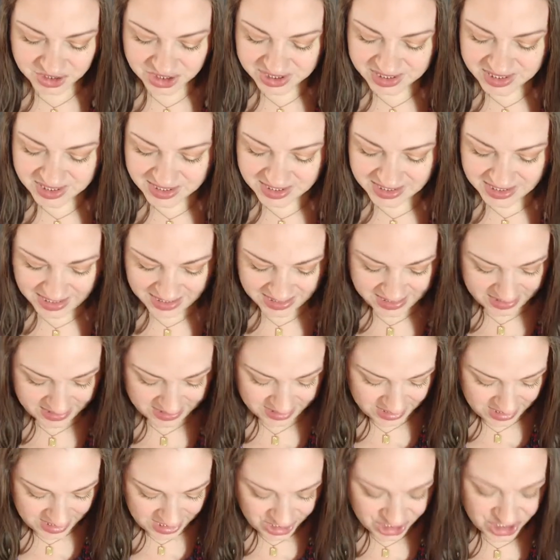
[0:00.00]
just a
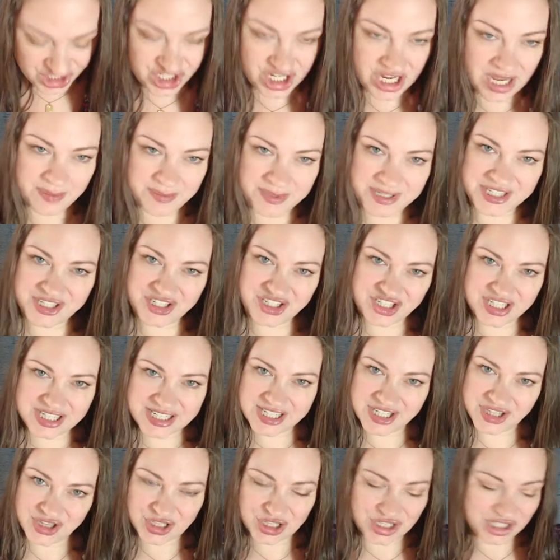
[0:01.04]
nice shabby
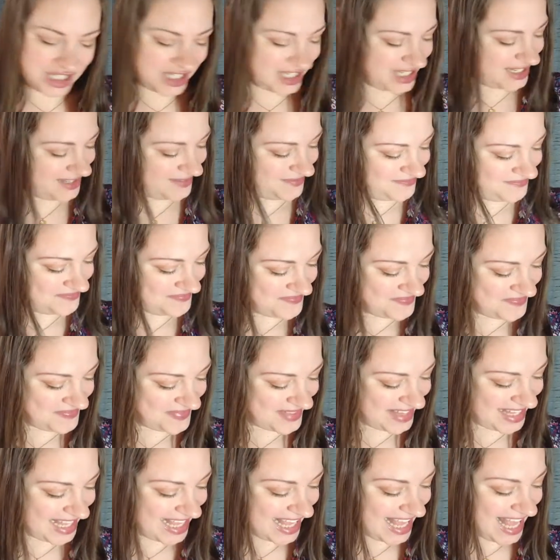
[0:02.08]
chic look.
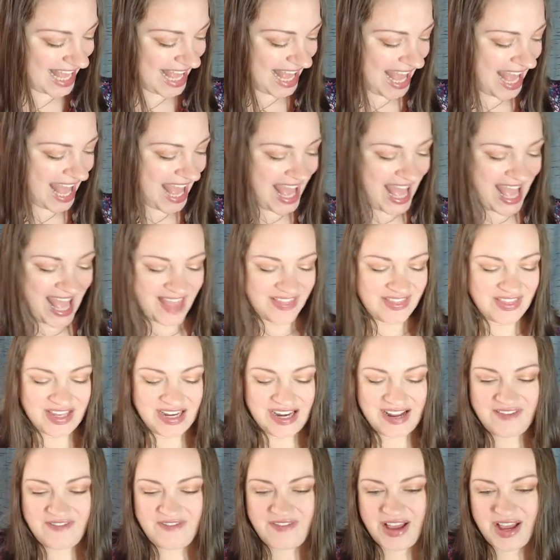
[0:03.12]
And then
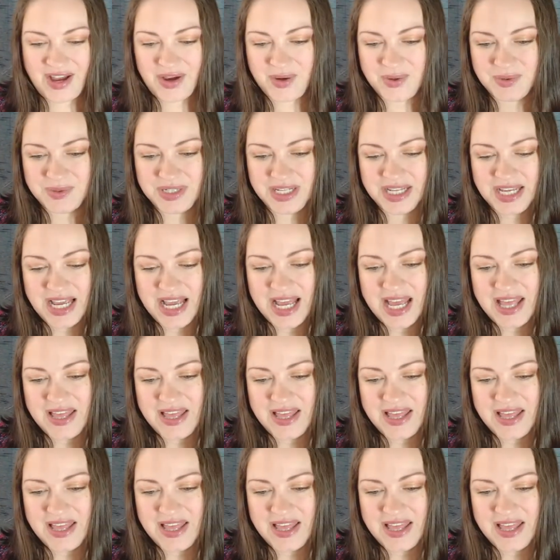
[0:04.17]
I found